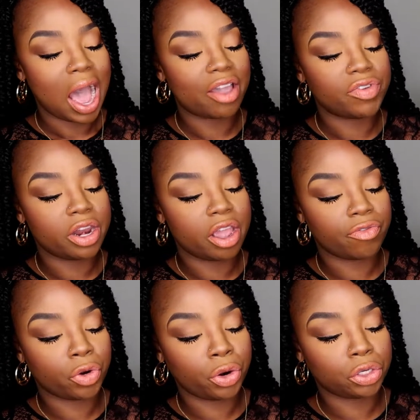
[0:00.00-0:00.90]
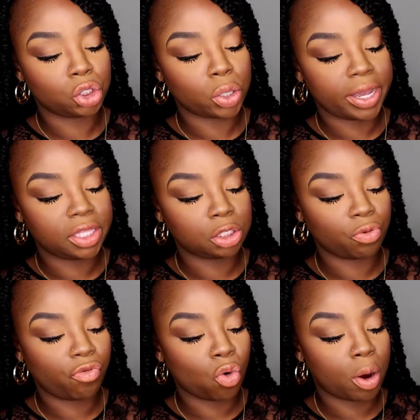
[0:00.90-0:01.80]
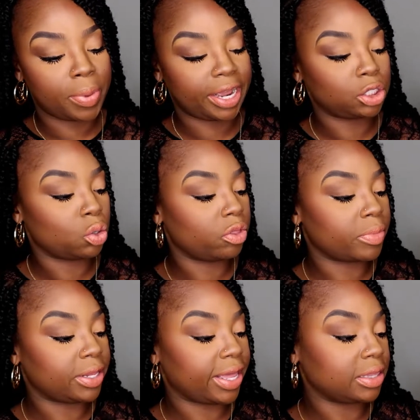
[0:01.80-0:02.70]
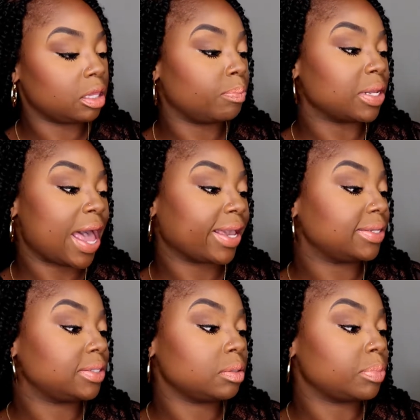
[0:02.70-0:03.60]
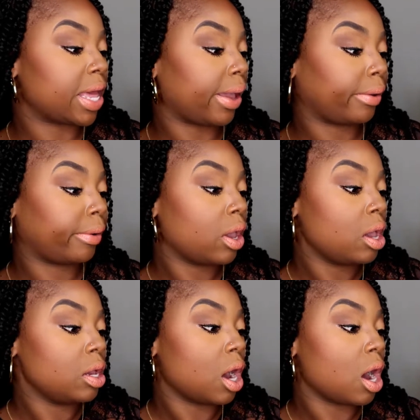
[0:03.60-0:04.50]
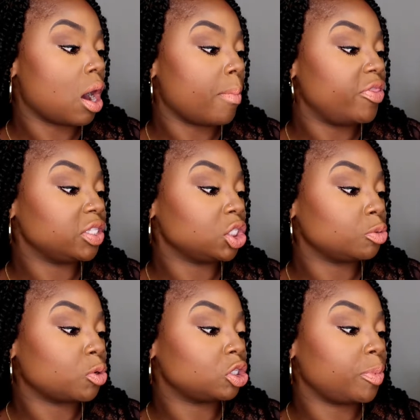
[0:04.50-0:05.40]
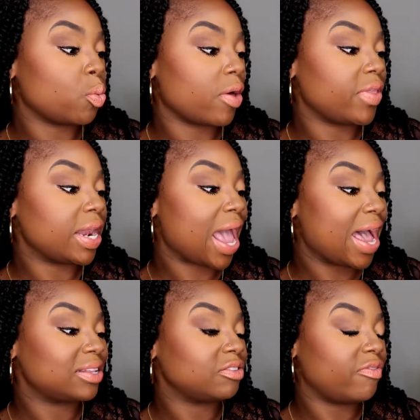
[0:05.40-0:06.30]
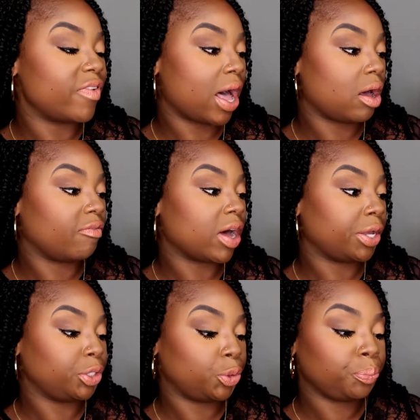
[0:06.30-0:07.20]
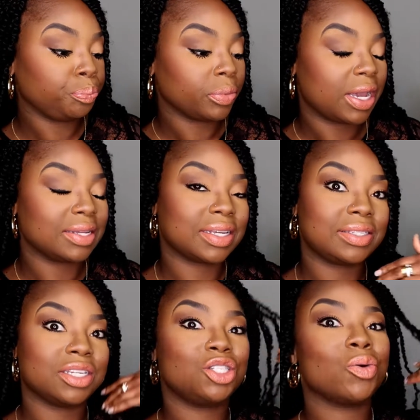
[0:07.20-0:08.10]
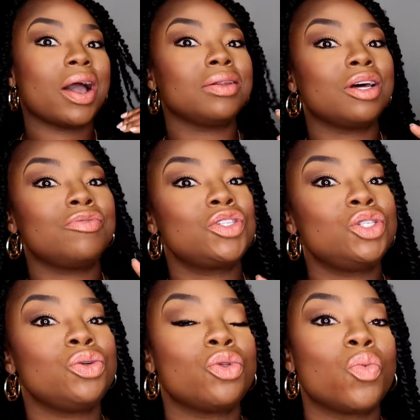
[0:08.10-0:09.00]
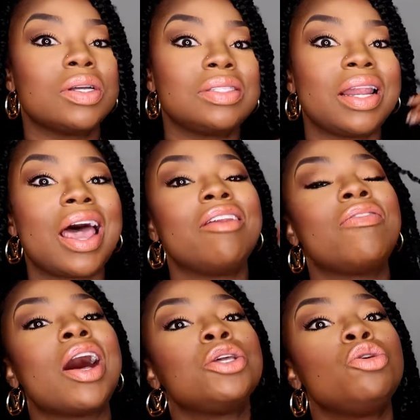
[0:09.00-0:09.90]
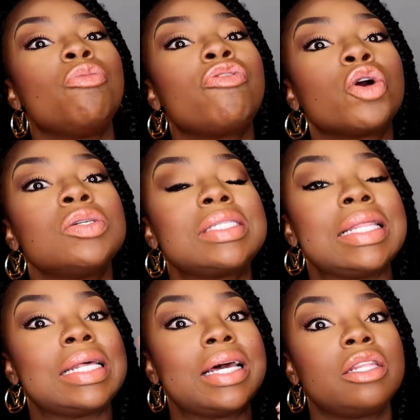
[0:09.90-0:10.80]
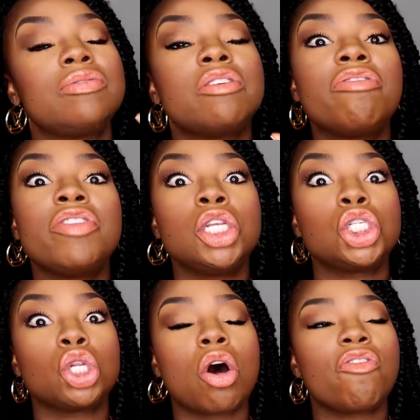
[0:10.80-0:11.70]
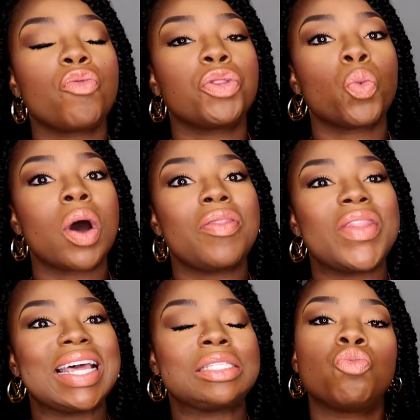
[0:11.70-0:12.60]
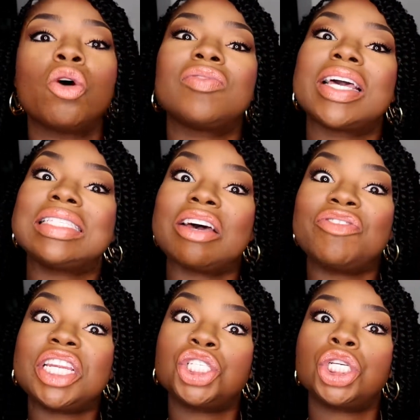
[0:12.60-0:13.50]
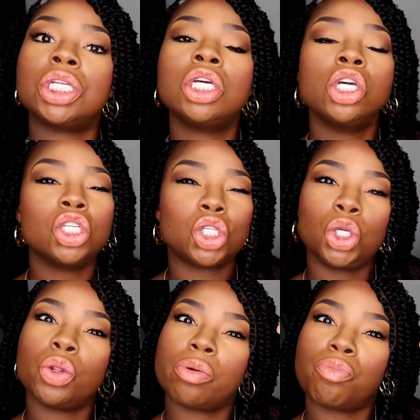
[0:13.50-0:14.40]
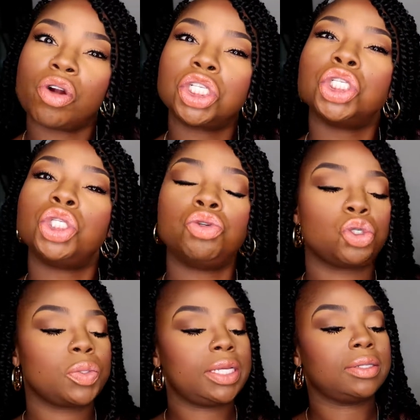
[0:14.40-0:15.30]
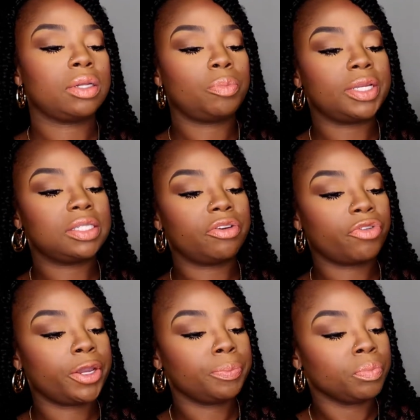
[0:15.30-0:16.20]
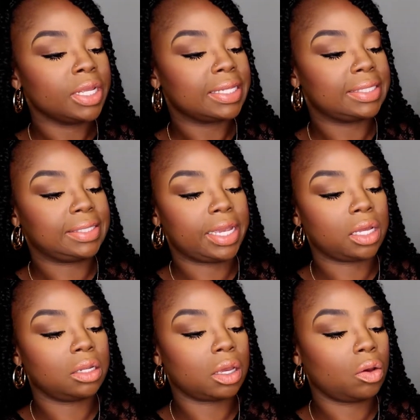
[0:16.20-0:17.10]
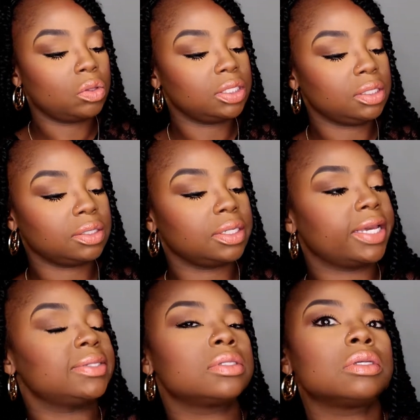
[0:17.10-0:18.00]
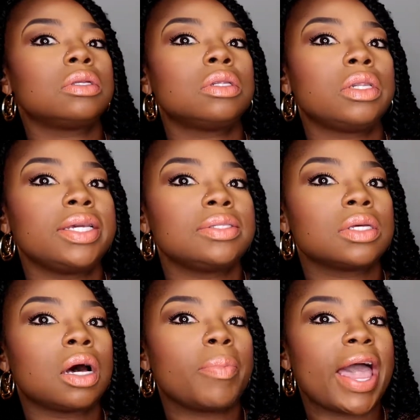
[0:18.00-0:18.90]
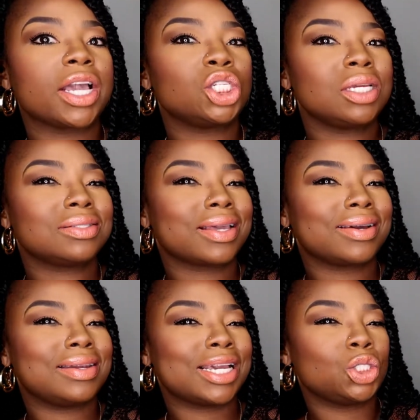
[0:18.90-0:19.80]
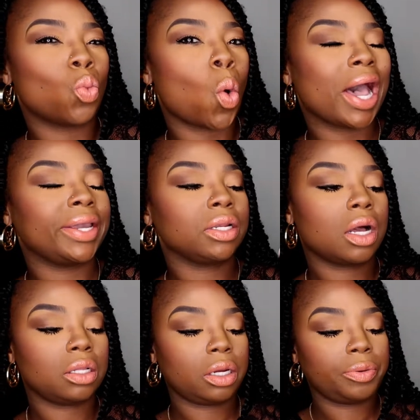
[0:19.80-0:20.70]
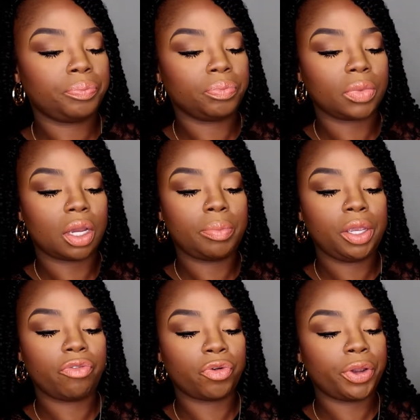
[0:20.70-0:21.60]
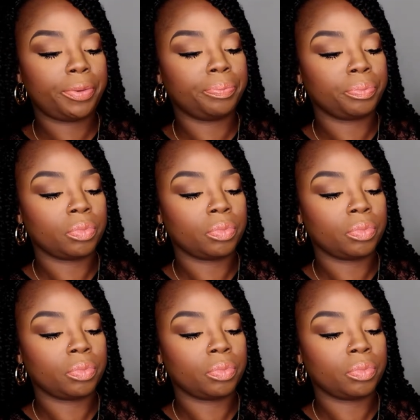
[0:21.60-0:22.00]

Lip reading: I've never tried this before, but I told them I like the blackest black. This is supposed to be one that adds volume. As I said to you, I love to do the ones that add volume first, and then I love to finish it off with one that's more of like definition. So you know the brush is usually a little bit different. Let's take a look at, oh, this is a nice packaging. It's like a nice wine color. I'm here for it.